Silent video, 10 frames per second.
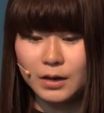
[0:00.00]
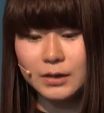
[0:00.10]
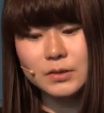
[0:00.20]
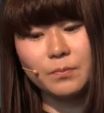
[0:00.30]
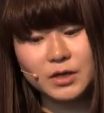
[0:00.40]

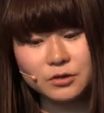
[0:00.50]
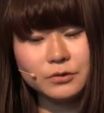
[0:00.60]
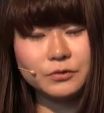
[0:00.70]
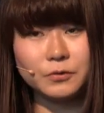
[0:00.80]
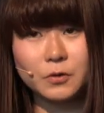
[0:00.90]
As a
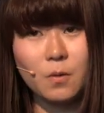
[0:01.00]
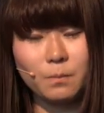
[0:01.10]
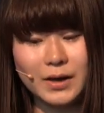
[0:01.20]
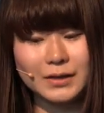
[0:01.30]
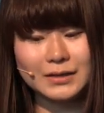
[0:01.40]
measure to
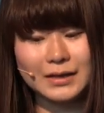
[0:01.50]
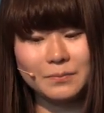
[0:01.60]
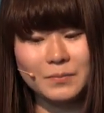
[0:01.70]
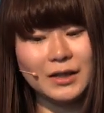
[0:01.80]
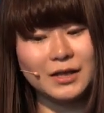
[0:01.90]
combat
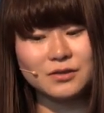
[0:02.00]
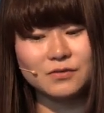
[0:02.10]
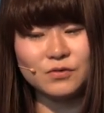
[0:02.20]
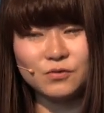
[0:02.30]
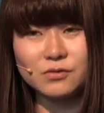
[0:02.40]

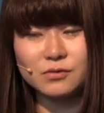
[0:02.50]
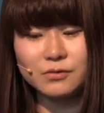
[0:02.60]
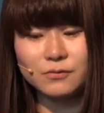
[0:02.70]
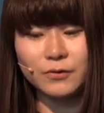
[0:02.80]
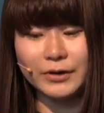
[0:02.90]
malicious
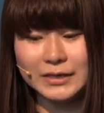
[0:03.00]
users, for